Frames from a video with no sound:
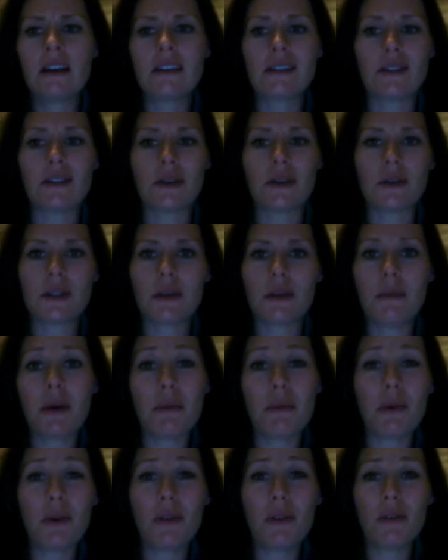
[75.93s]
So some
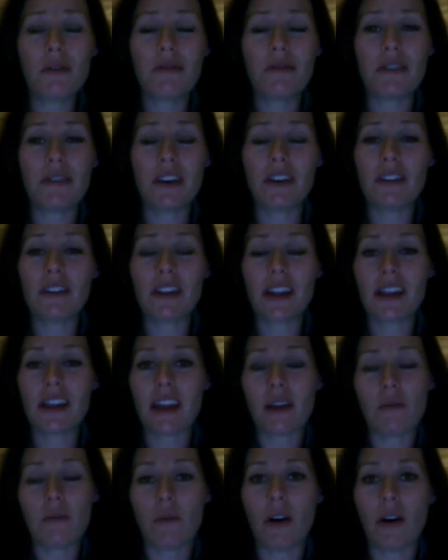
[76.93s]
people feel that
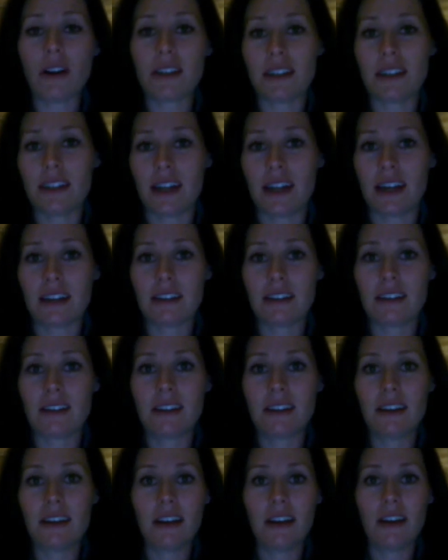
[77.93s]
they want to
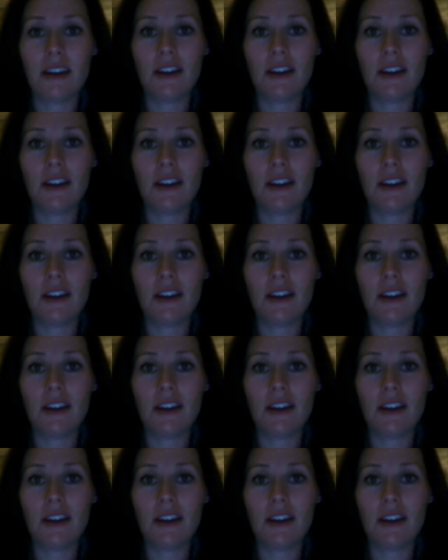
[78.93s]
test,